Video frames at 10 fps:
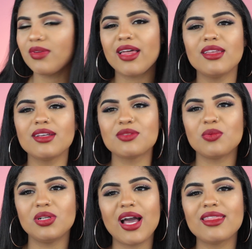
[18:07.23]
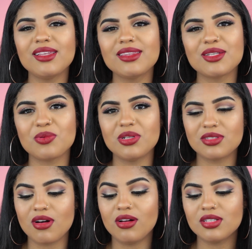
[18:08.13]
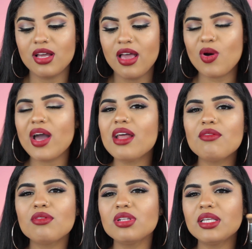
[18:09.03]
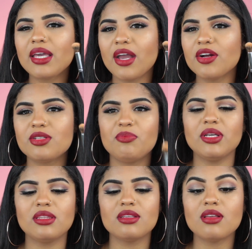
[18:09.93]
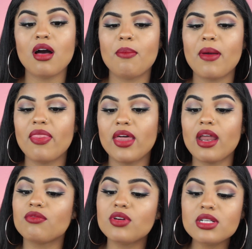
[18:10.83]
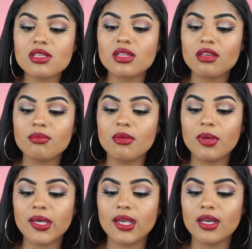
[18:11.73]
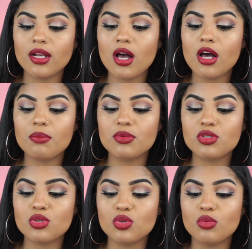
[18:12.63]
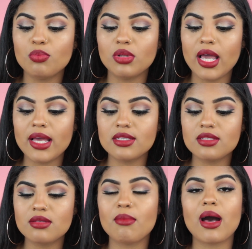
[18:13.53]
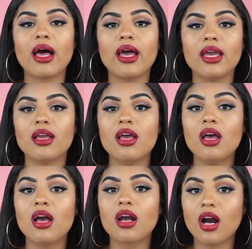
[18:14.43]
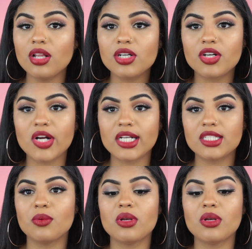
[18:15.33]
I think that's what it's called. So I never really cared to pick this up, and then I've recently been picking it up to blend my color correcting.